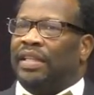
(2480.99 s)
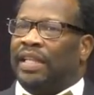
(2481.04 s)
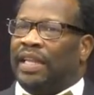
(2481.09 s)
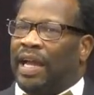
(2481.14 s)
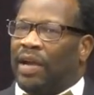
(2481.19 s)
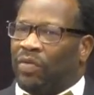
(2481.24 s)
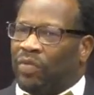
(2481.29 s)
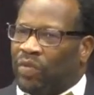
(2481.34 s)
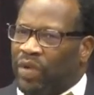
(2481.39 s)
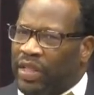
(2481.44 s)

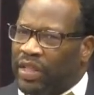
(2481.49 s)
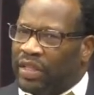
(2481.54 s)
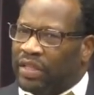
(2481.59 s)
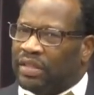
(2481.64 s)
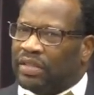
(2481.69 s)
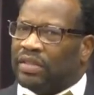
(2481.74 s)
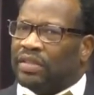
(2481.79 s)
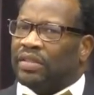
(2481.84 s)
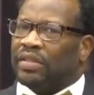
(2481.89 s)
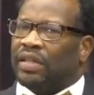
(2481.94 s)
that I
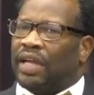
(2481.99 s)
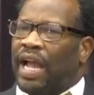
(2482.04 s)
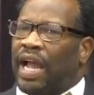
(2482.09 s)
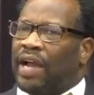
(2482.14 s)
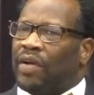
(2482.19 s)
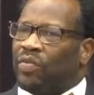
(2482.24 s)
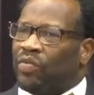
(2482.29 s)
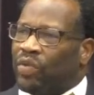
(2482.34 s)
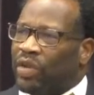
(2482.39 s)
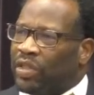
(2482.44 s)
rather
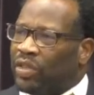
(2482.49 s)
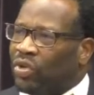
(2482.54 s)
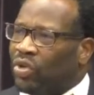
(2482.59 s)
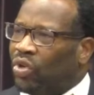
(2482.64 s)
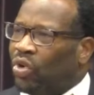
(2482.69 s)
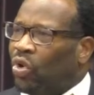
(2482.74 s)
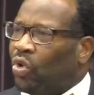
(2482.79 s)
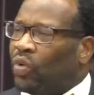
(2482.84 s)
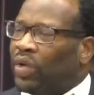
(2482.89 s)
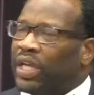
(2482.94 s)
I rather
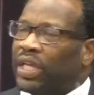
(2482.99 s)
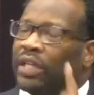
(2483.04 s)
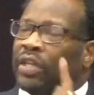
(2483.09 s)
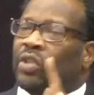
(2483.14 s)
glory.